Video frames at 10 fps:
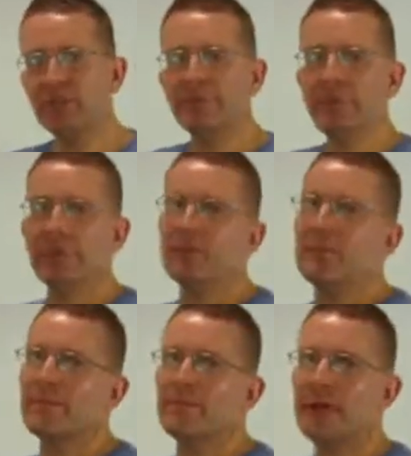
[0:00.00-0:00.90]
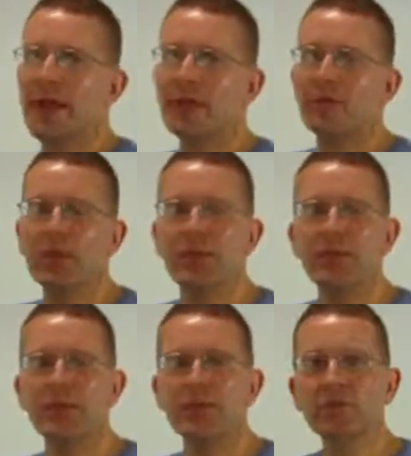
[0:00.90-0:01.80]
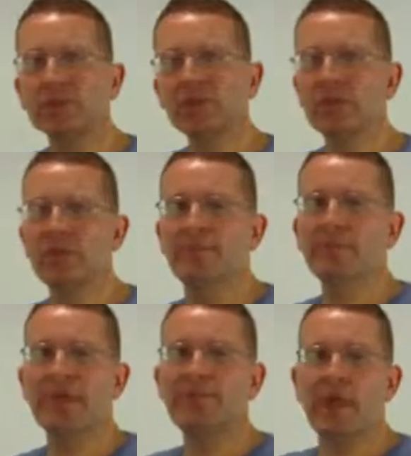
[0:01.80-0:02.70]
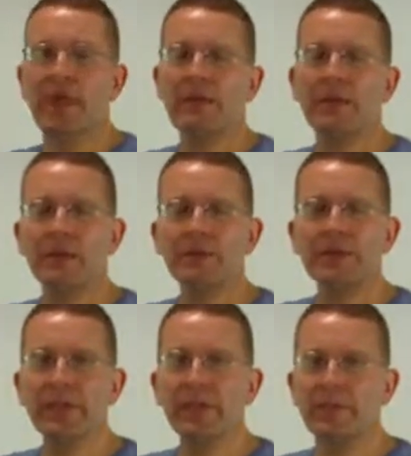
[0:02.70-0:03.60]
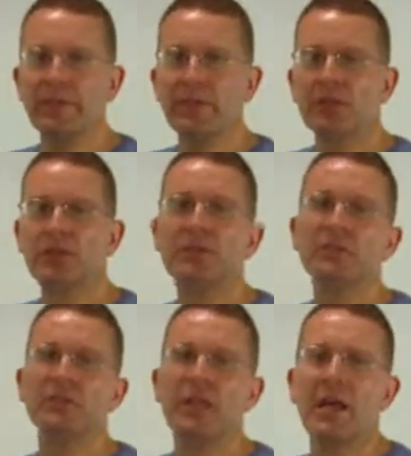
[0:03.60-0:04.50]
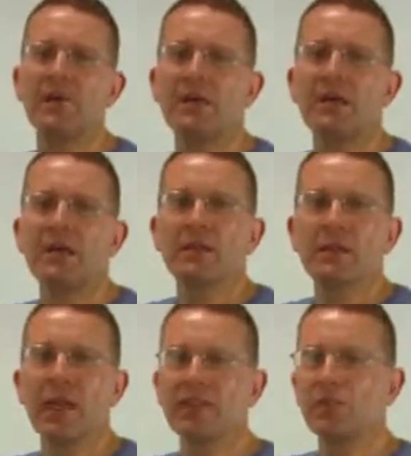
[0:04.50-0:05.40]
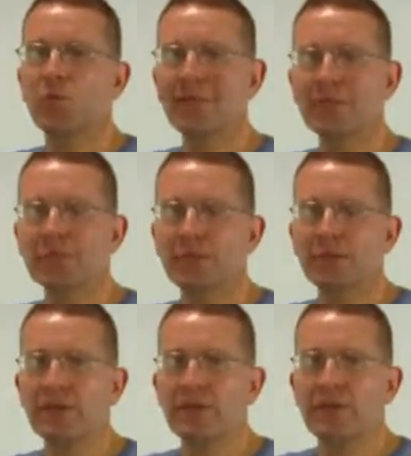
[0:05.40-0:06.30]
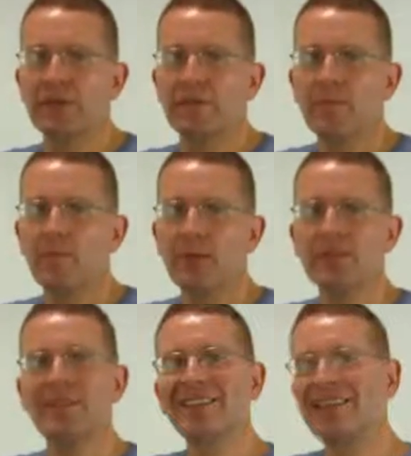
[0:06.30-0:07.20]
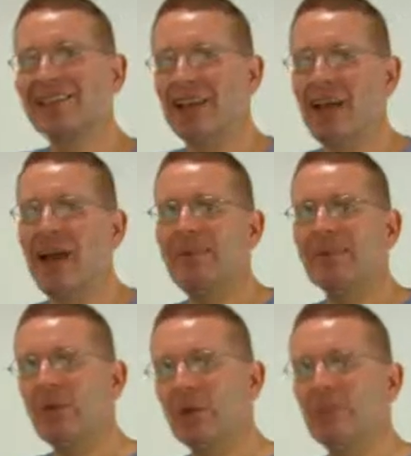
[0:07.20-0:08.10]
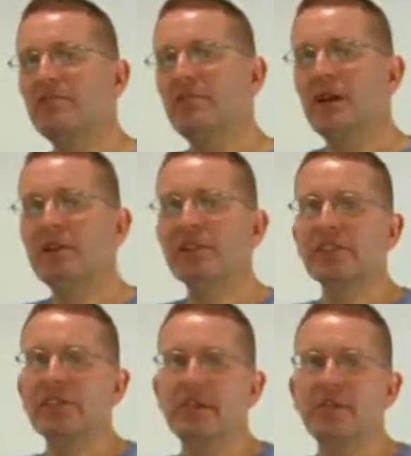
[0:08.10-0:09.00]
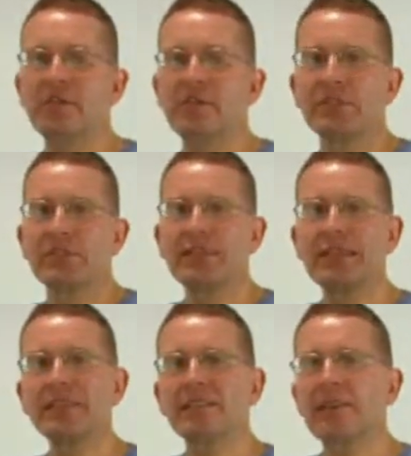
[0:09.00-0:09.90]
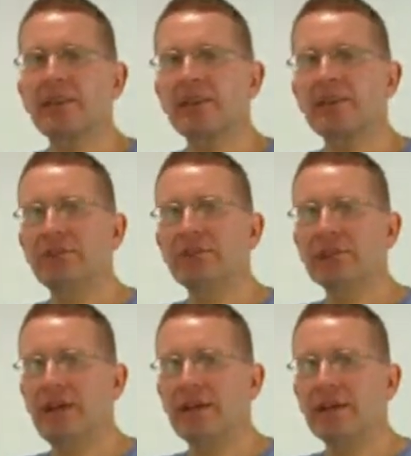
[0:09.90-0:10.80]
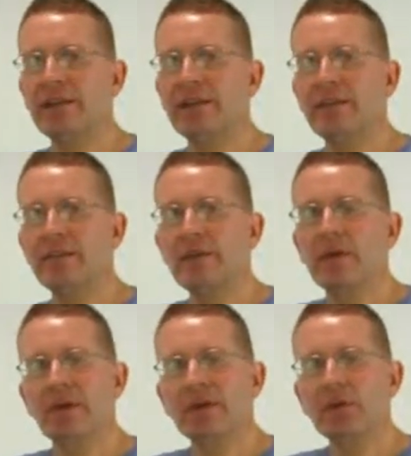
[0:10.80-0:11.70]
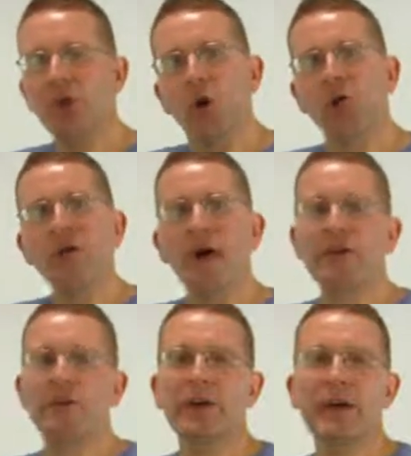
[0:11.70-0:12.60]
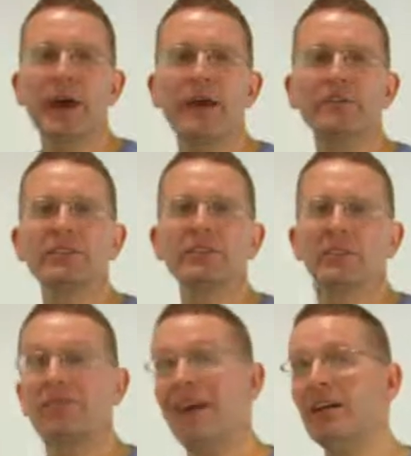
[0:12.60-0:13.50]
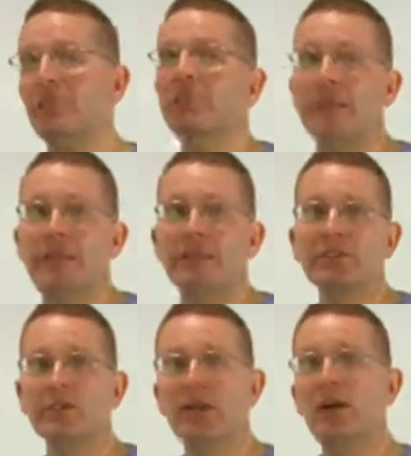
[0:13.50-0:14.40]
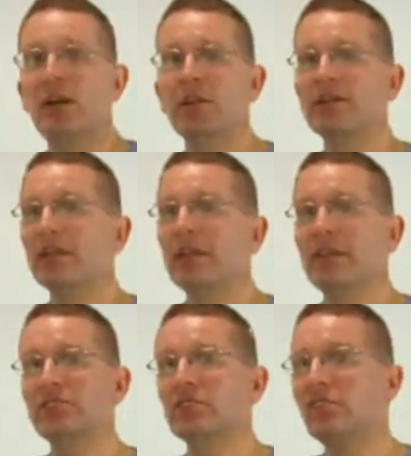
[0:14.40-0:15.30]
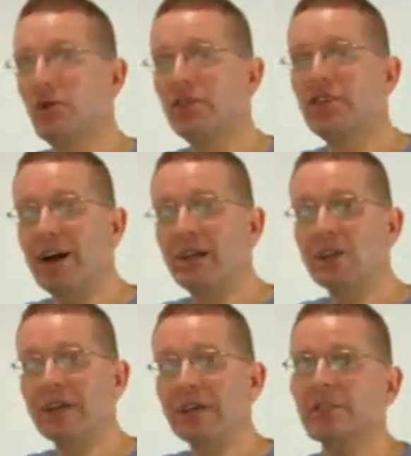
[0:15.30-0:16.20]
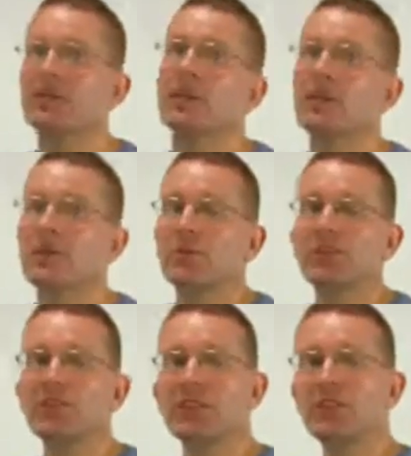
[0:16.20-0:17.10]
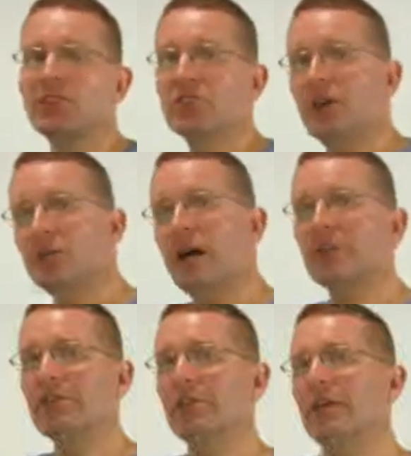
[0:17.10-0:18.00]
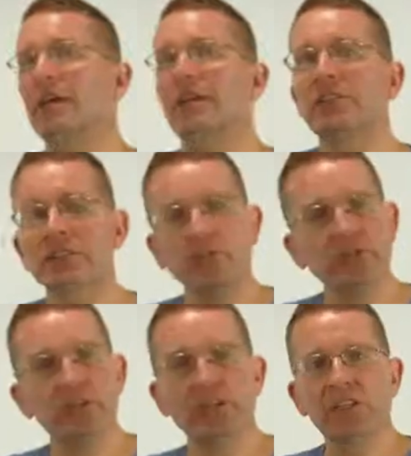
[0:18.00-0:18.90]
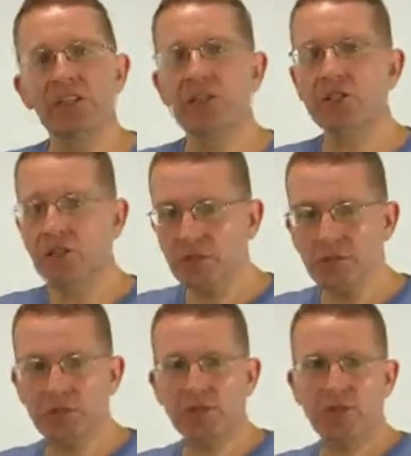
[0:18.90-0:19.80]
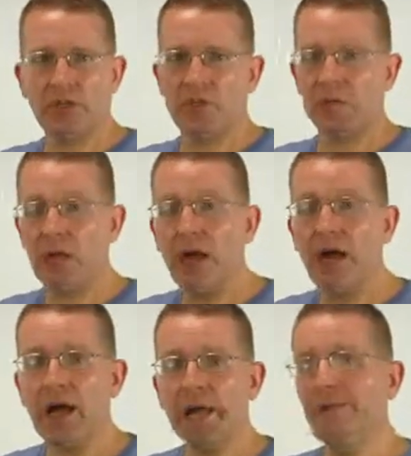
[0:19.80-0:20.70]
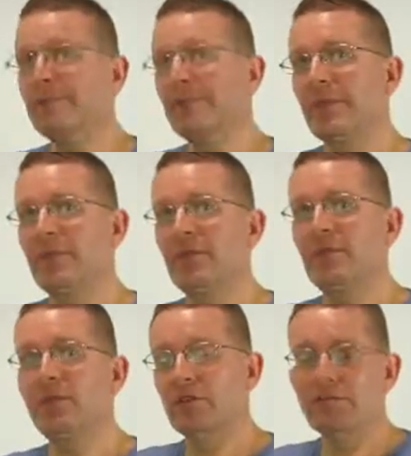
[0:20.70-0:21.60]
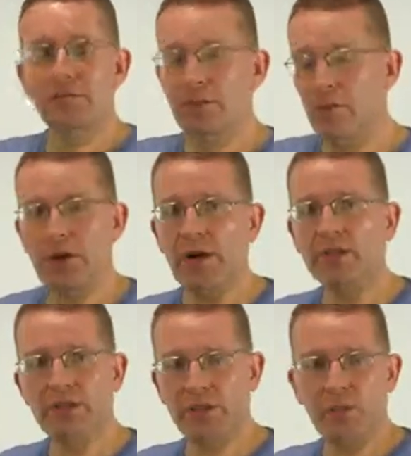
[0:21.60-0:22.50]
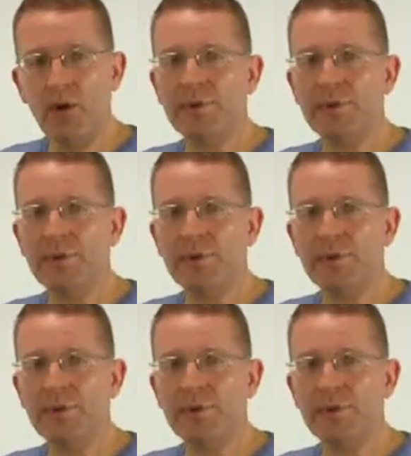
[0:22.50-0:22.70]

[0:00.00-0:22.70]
a little bit. Back when Google did the big Panda update, the big Google slap last winter, one of the things that happened, one of the fallouts of that, was that eZineArticles.com no longer has follow links. Okay, all of the links are no follow links, which means you're no longer getting any search engine juice to your blog or to your